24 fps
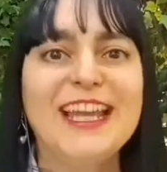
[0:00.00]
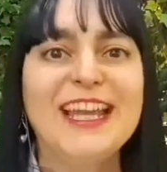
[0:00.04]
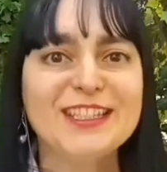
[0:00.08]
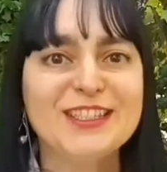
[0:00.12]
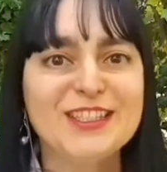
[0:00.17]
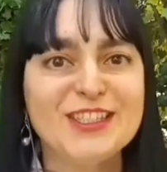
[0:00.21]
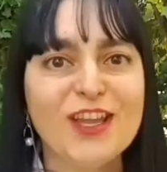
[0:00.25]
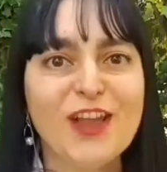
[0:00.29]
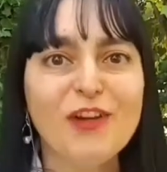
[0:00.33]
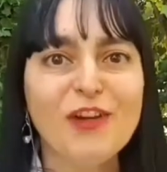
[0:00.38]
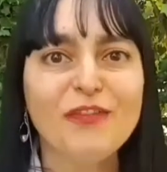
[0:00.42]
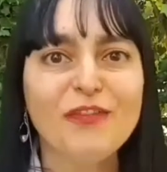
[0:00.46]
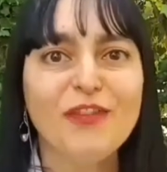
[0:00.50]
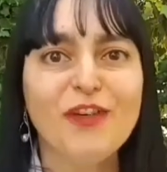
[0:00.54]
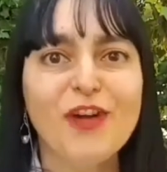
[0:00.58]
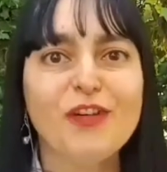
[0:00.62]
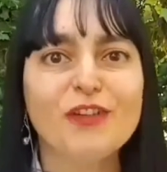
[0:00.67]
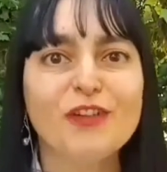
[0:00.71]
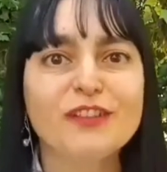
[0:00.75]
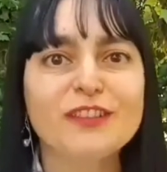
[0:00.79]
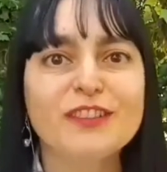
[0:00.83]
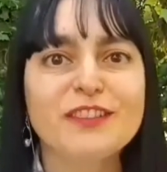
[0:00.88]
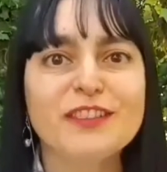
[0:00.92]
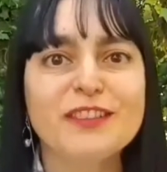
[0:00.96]
That's all,
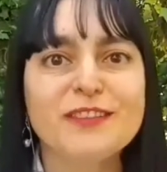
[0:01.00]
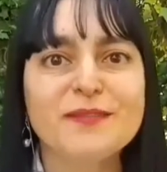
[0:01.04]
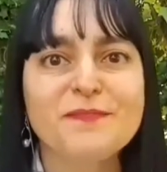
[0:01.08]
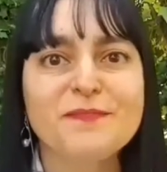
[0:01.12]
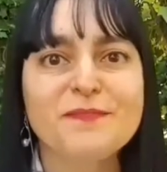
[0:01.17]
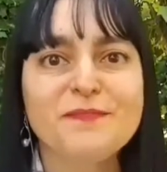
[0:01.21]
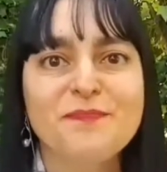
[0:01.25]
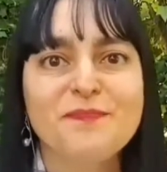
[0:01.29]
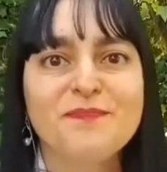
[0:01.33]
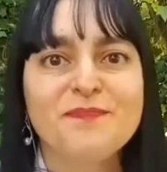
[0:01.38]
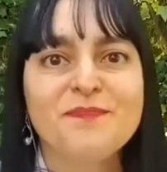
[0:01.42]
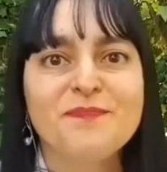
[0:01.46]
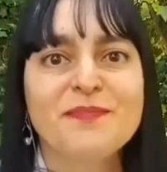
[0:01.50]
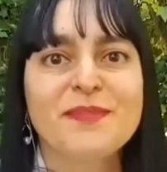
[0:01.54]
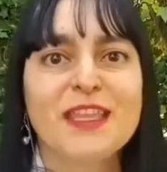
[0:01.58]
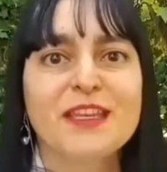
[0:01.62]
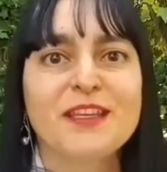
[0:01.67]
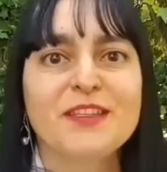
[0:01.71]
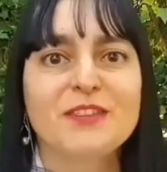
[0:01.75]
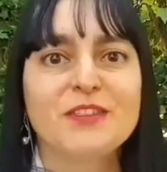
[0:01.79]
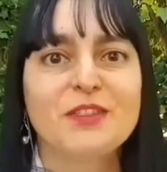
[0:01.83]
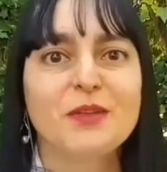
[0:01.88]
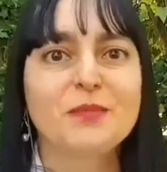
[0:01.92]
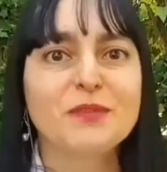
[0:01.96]
folks.
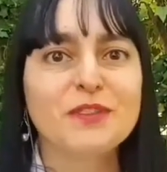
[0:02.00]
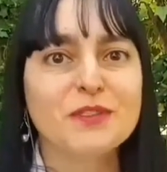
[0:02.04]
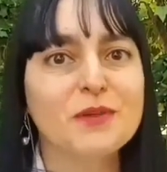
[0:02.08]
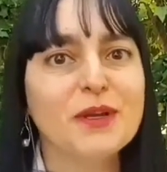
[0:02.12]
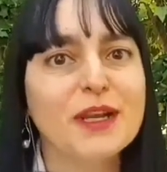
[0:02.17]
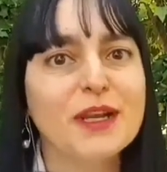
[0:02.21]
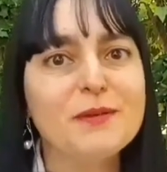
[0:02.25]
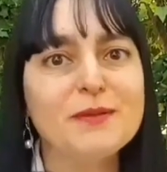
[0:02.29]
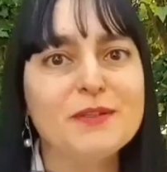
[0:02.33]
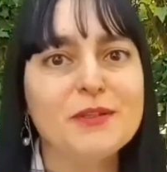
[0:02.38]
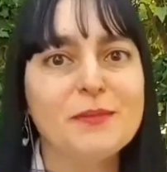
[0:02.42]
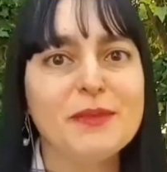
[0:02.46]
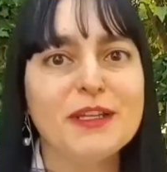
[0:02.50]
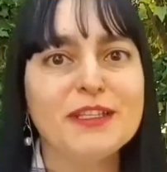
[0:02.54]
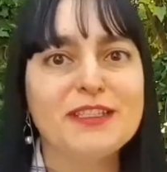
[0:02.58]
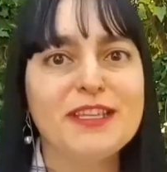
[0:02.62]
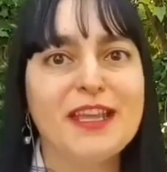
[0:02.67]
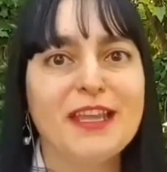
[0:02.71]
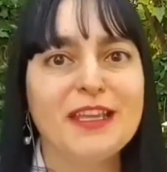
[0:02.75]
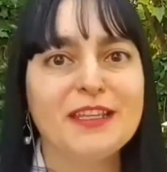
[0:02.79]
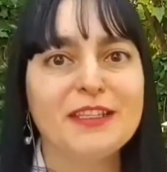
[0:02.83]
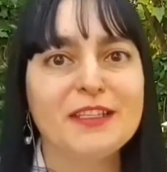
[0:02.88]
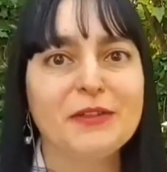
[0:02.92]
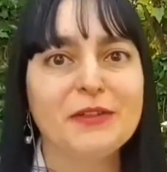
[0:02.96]
Subscribe to my
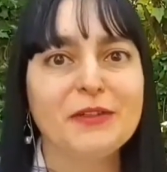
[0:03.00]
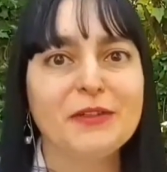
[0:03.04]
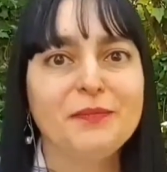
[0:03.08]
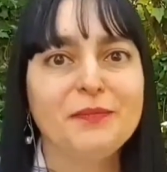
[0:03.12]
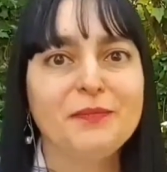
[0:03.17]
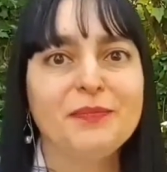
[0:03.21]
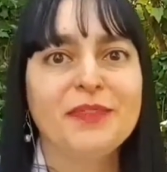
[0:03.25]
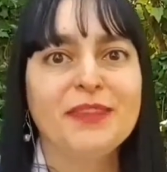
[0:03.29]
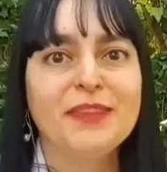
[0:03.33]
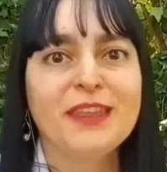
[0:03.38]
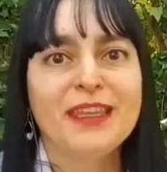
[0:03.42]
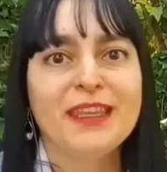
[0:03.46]
channel,